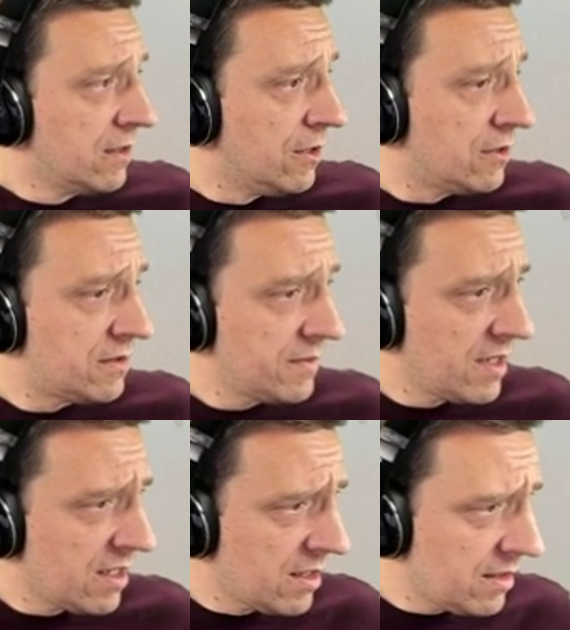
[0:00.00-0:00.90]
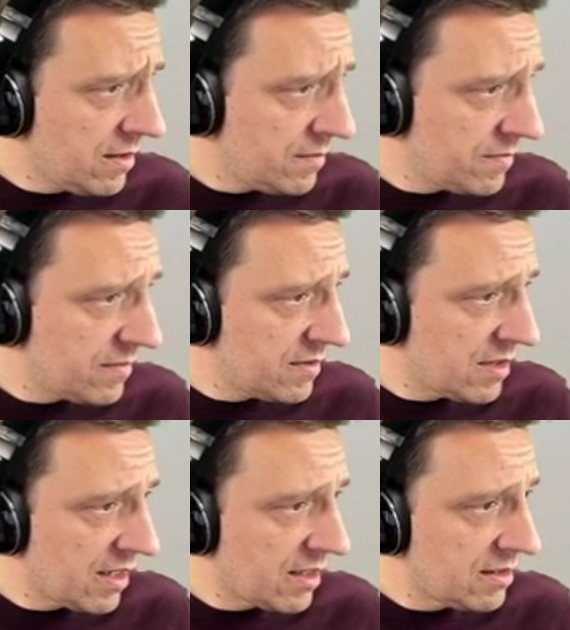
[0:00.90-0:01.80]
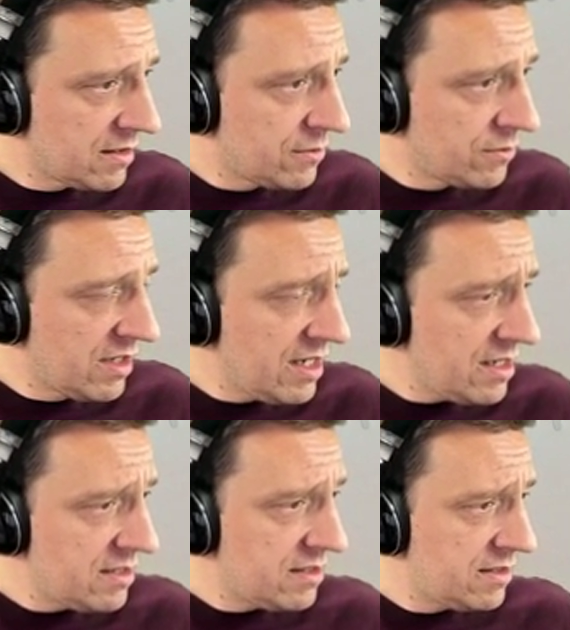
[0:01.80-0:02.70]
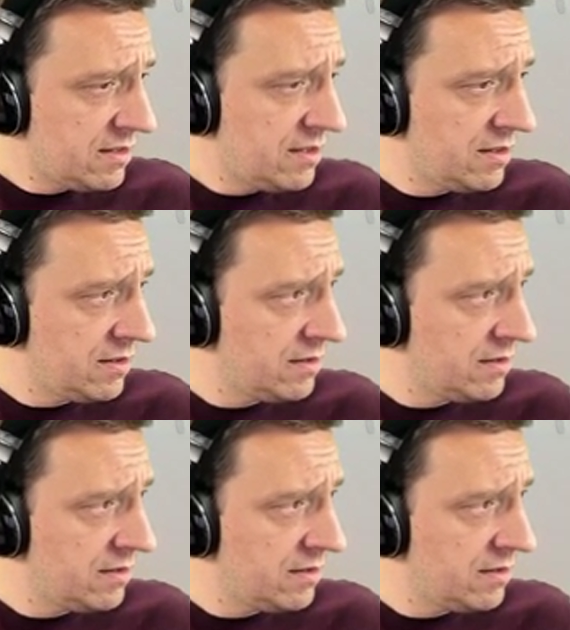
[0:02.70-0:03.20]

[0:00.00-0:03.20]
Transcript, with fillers: Good. Uh, I'll do this.